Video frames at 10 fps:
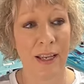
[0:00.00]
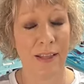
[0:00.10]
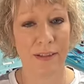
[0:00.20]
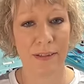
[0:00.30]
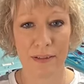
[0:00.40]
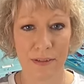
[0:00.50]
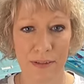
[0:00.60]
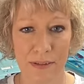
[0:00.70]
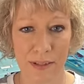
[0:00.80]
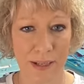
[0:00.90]
Unless it's a
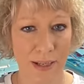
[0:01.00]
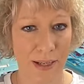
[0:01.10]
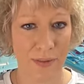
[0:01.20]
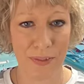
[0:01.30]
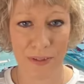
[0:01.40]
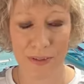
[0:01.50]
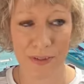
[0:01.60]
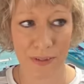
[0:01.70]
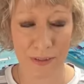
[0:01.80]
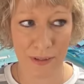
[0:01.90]
Sunday, I haven't
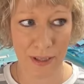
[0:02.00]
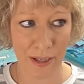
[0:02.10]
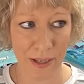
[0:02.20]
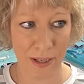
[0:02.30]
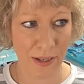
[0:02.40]
looked ahead.